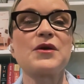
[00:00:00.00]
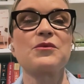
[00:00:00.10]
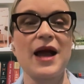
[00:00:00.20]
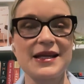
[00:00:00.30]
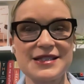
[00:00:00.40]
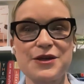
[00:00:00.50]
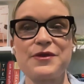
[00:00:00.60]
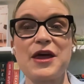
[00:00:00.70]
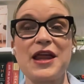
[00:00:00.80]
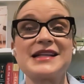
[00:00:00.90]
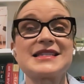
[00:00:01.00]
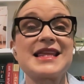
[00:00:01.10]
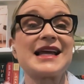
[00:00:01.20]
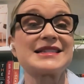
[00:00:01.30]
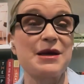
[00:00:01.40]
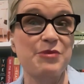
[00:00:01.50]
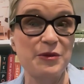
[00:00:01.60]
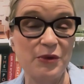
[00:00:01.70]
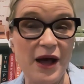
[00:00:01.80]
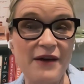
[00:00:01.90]
Right. So that it's things that
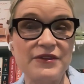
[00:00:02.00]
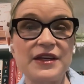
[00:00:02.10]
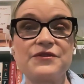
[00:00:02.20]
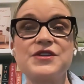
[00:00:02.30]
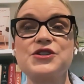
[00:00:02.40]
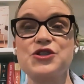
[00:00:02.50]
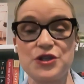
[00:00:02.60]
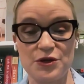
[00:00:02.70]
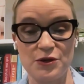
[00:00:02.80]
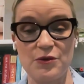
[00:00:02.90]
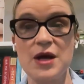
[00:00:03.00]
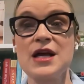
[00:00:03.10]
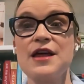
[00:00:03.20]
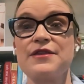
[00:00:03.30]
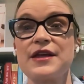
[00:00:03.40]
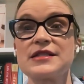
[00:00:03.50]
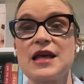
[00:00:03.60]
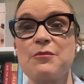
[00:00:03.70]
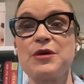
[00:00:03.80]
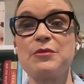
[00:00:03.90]
people have gifted you, things
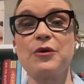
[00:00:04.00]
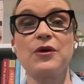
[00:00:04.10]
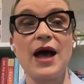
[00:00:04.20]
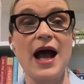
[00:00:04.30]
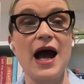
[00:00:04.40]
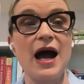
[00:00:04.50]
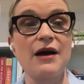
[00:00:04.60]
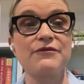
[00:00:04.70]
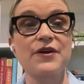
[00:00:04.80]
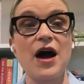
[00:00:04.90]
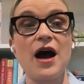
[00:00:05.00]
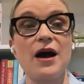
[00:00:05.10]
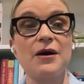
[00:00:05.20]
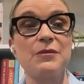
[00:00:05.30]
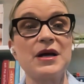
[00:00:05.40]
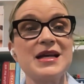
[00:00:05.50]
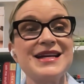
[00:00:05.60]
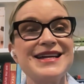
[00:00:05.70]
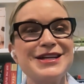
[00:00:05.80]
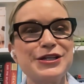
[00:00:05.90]
that people have
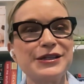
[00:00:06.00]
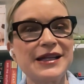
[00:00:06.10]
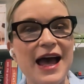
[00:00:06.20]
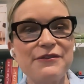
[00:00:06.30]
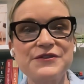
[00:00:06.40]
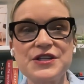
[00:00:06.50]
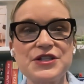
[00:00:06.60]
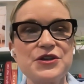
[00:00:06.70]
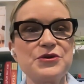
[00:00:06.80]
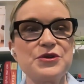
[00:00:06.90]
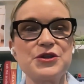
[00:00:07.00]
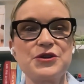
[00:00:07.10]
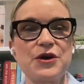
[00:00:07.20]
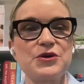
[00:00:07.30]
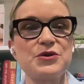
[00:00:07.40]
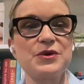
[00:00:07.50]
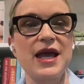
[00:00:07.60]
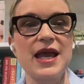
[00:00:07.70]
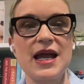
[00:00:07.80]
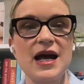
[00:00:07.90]
left to you, you know, you
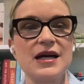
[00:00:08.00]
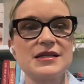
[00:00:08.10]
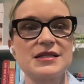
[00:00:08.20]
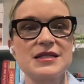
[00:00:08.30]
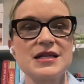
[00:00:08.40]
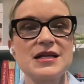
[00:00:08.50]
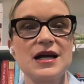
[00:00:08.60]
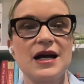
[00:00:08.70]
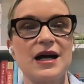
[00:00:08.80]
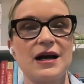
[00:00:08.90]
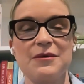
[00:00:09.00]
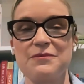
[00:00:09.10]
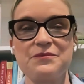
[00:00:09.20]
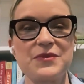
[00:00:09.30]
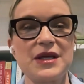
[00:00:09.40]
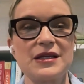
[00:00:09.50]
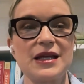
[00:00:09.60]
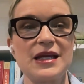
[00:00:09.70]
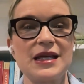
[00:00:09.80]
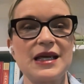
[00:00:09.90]
can't.
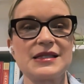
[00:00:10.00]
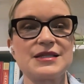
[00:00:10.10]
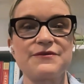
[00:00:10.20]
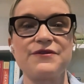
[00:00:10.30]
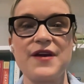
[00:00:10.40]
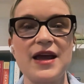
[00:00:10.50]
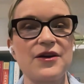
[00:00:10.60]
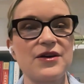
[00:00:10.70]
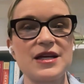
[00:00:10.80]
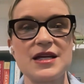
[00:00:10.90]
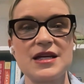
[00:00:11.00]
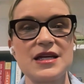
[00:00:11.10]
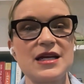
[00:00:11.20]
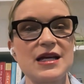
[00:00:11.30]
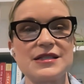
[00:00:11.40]
It's very,